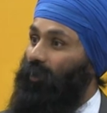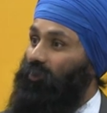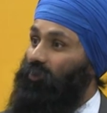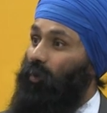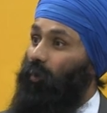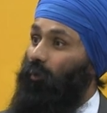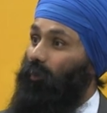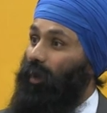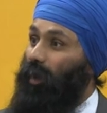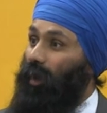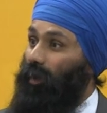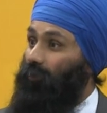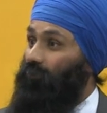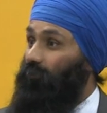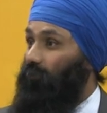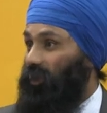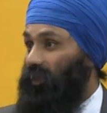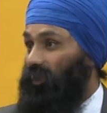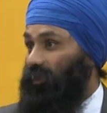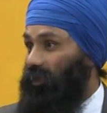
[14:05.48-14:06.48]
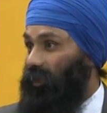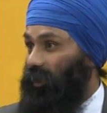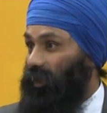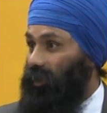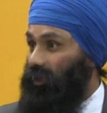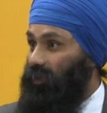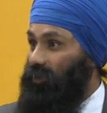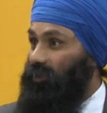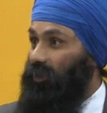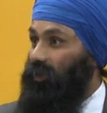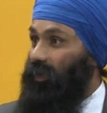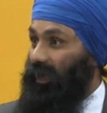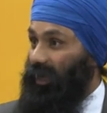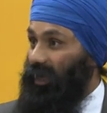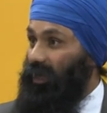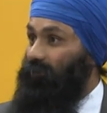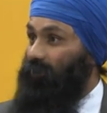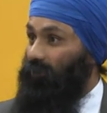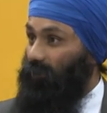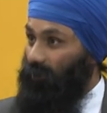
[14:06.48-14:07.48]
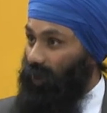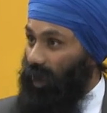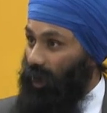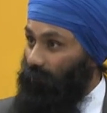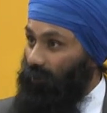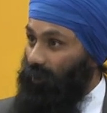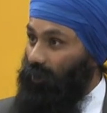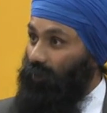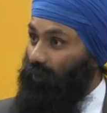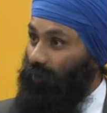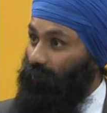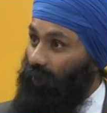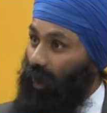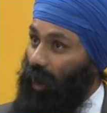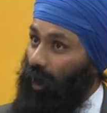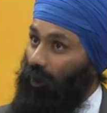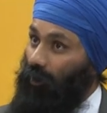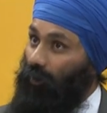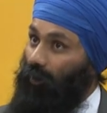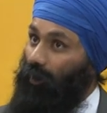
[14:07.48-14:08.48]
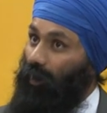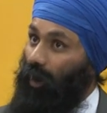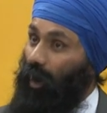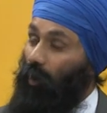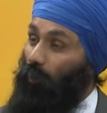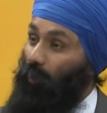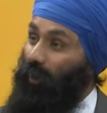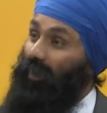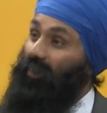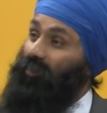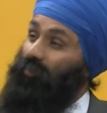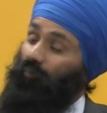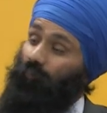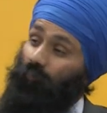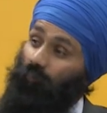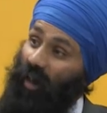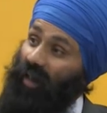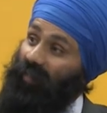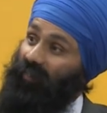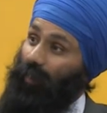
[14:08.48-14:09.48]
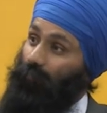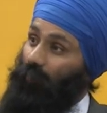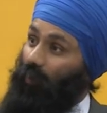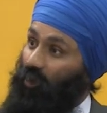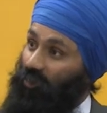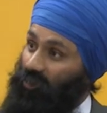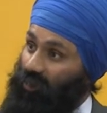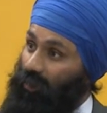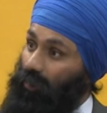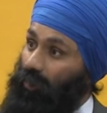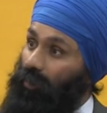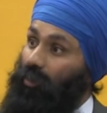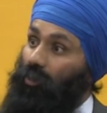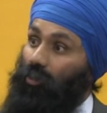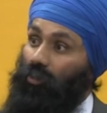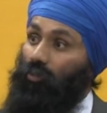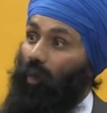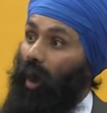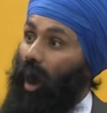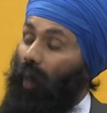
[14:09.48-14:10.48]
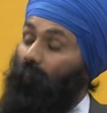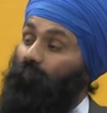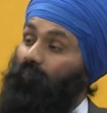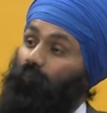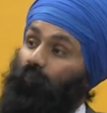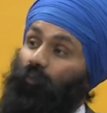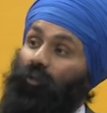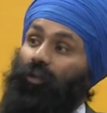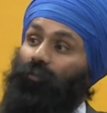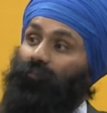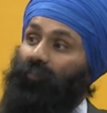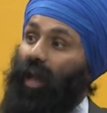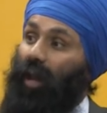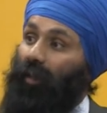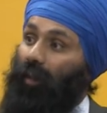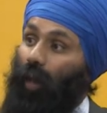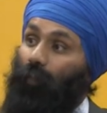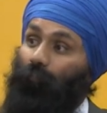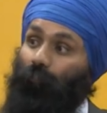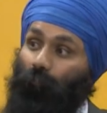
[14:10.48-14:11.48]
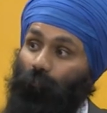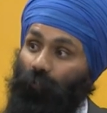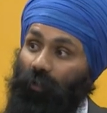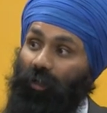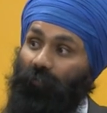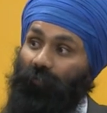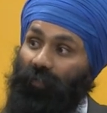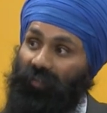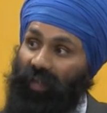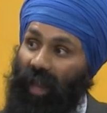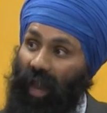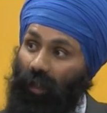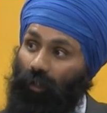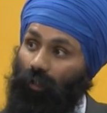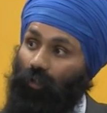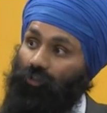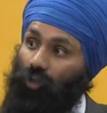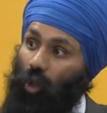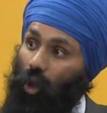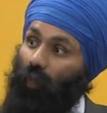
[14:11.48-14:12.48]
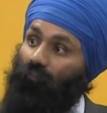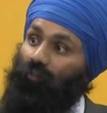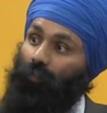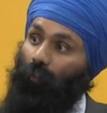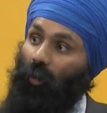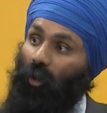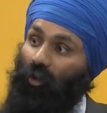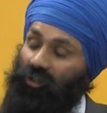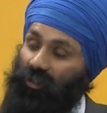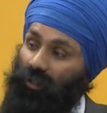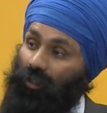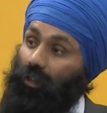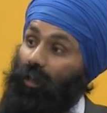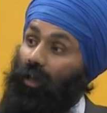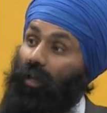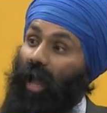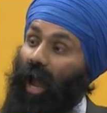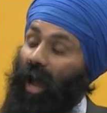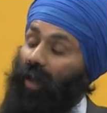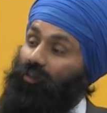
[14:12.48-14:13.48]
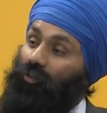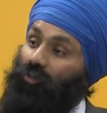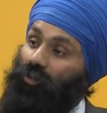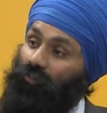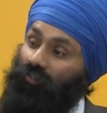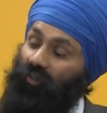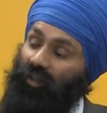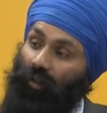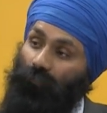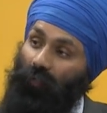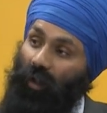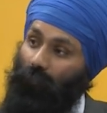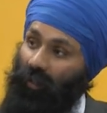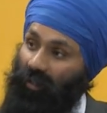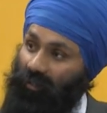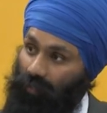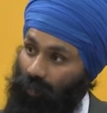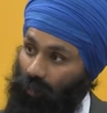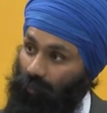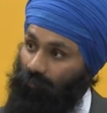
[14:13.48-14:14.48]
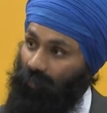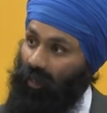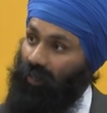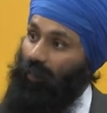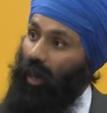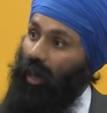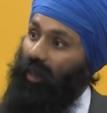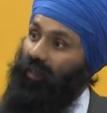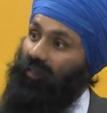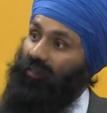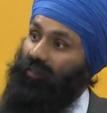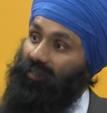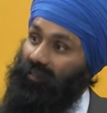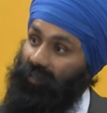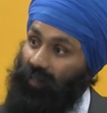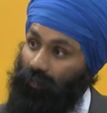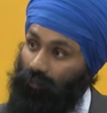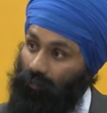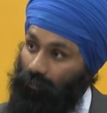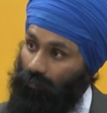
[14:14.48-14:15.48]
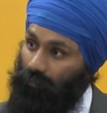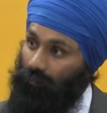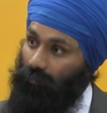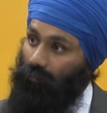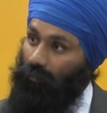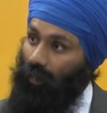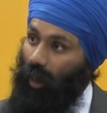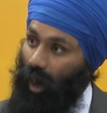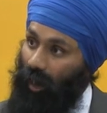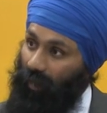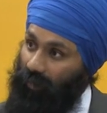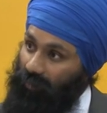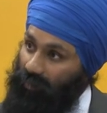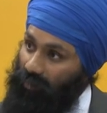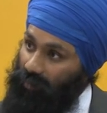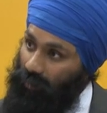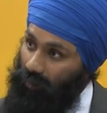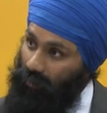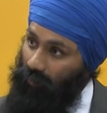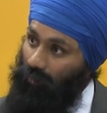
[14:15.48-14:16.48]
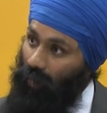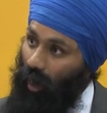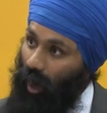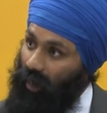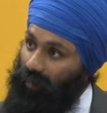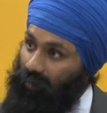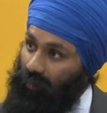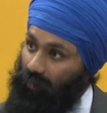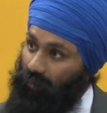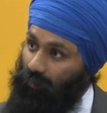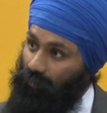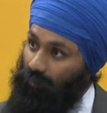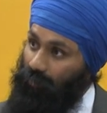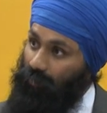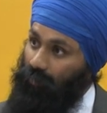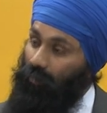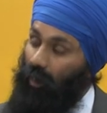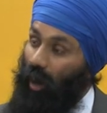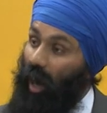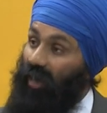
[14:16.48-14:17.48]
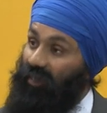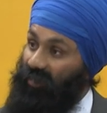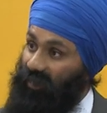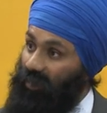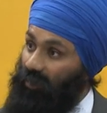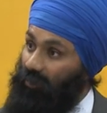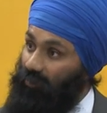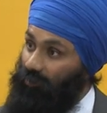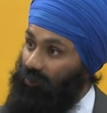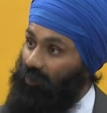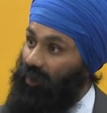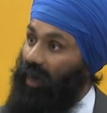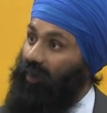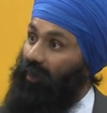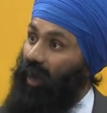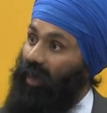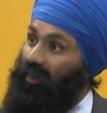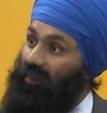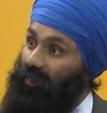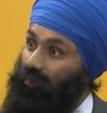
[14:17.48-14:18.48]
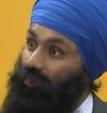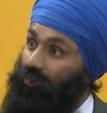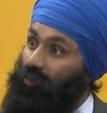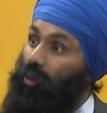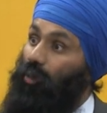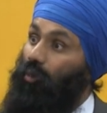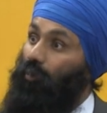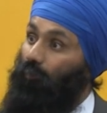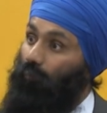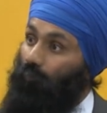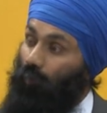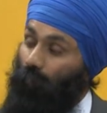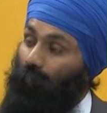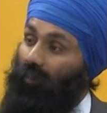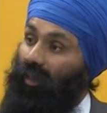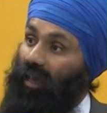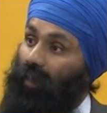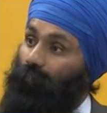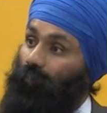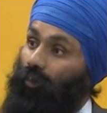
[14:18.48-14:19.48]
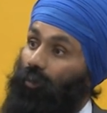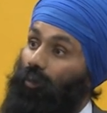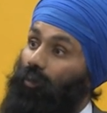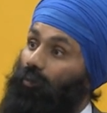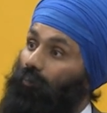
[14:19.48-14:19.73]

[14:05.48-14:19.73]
So the funny thing is, even them, they're willing to fight their party. So I'm free of that. I'm free of the tangles of the party. And the good thing about myself is I can steal ideas and ideals from Labour,